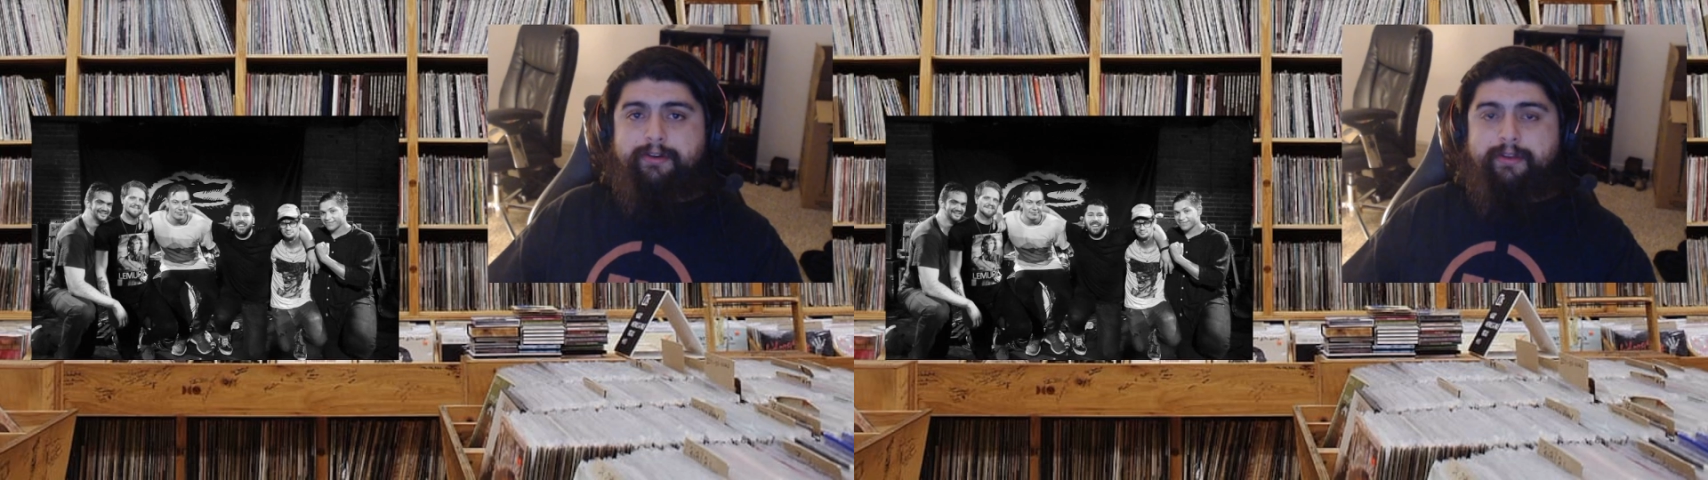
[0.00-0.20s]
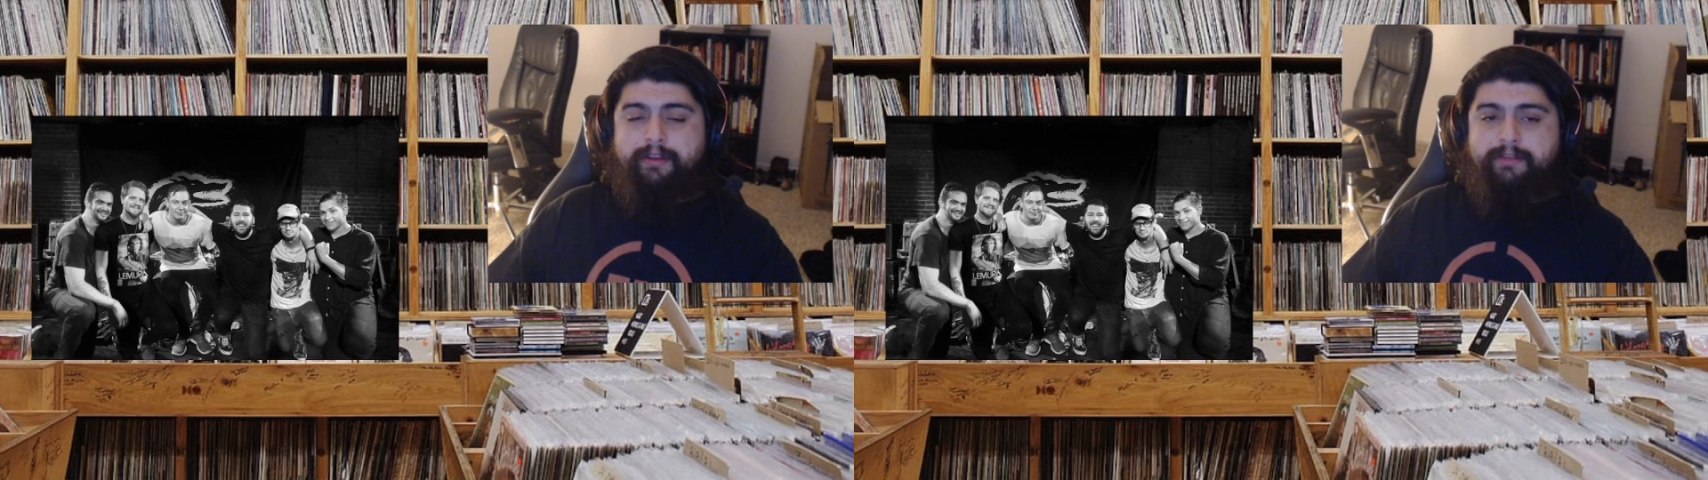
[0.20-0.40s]

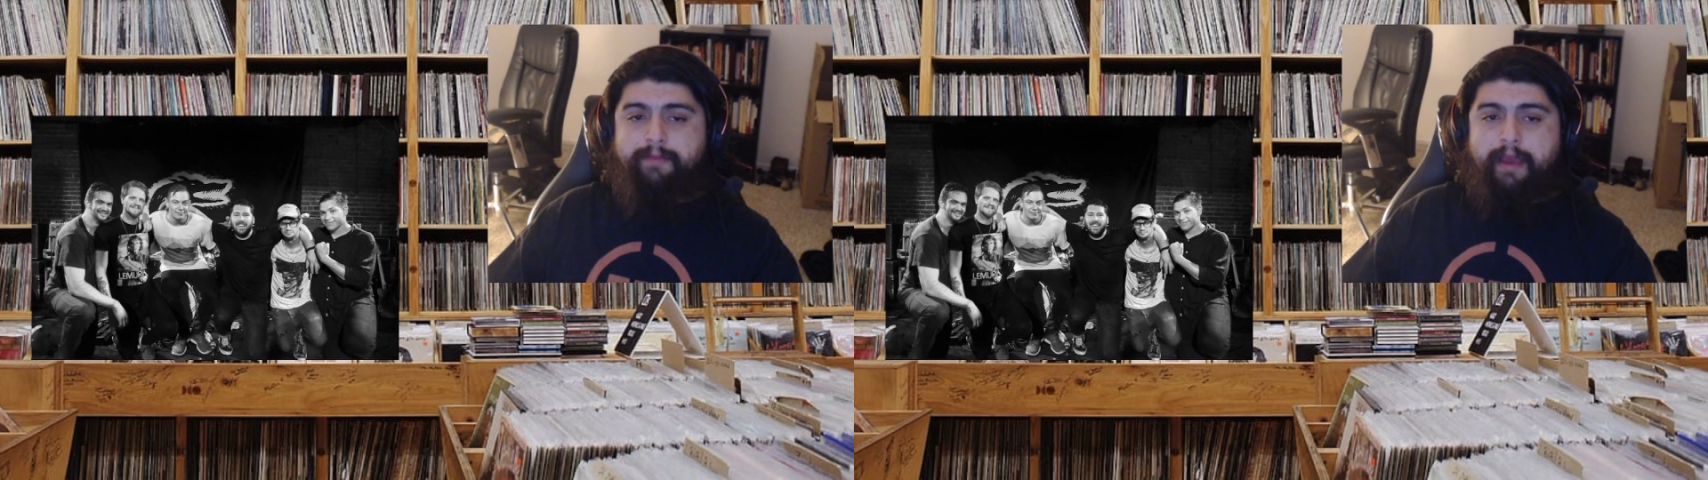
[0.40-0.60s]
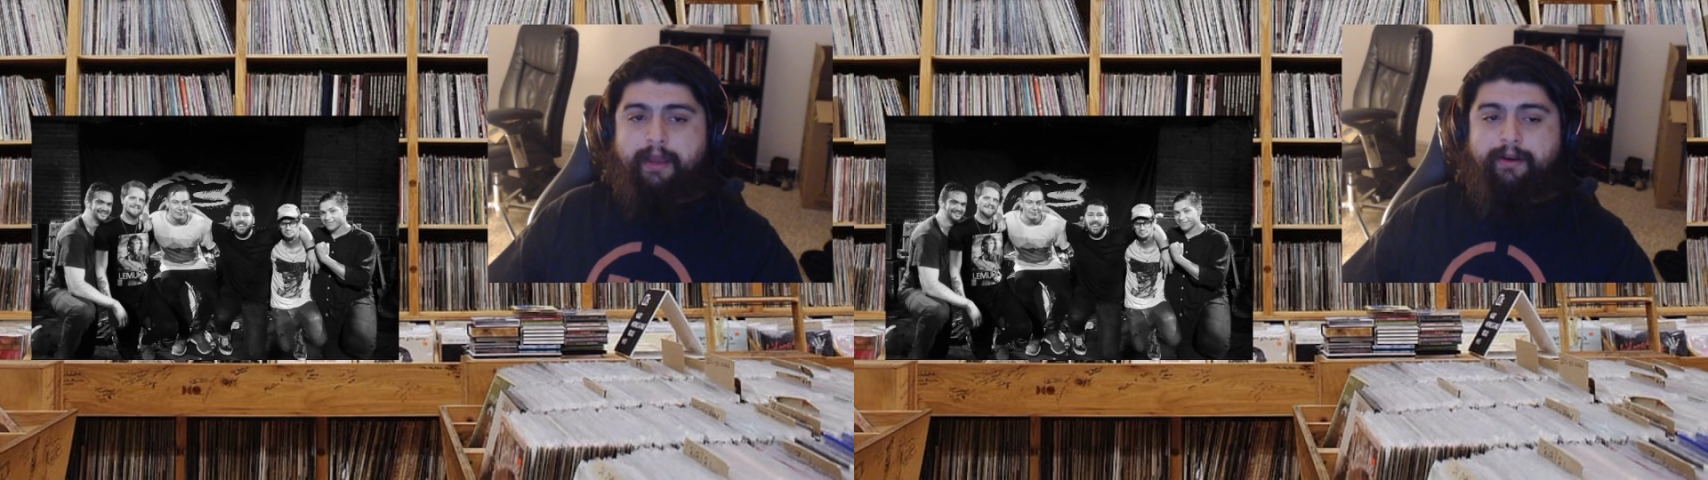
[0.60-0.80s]
this
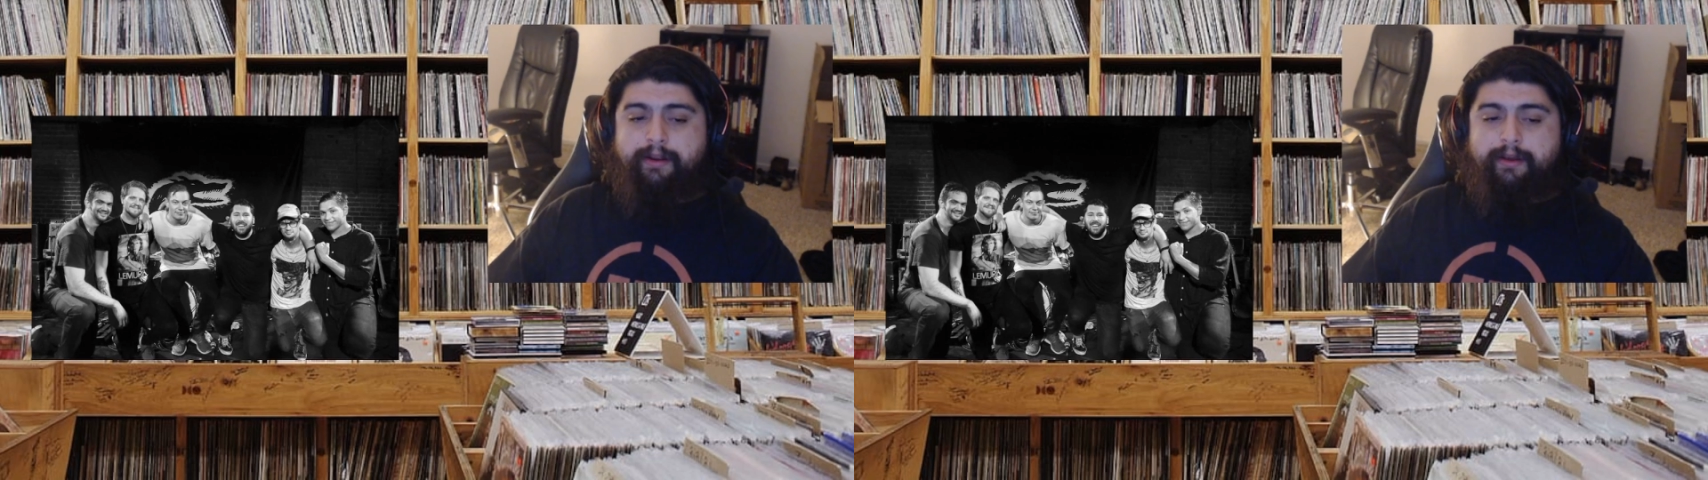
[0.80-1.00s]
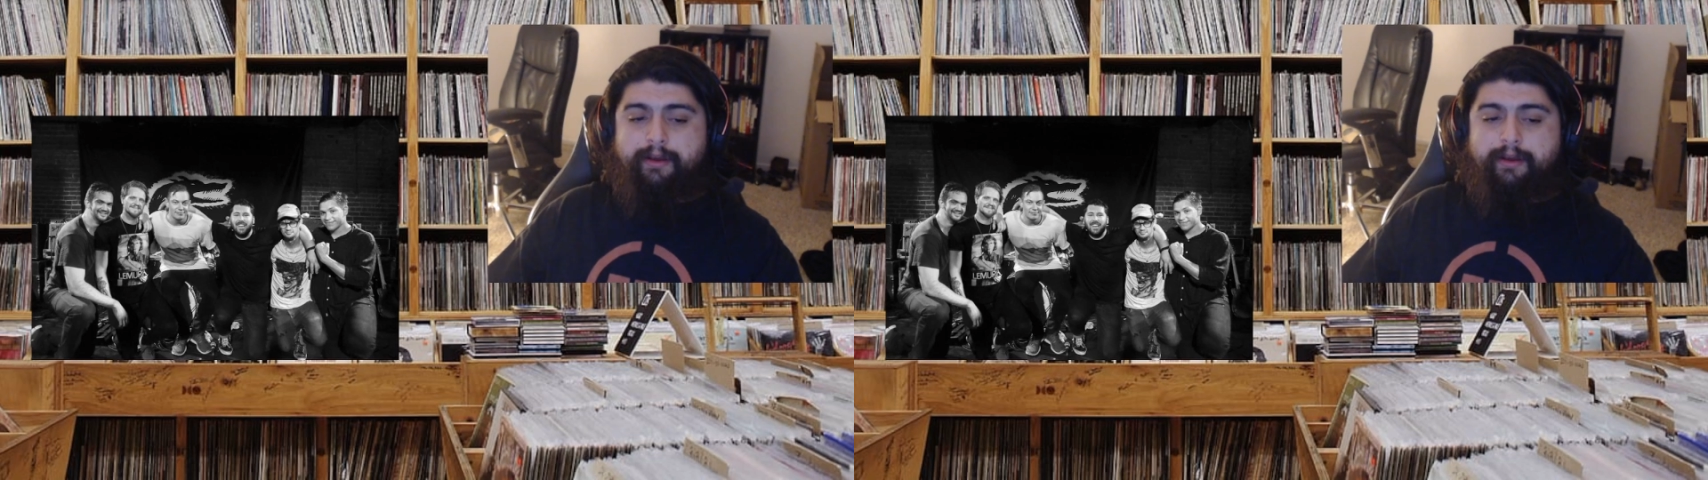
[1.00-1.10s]
band.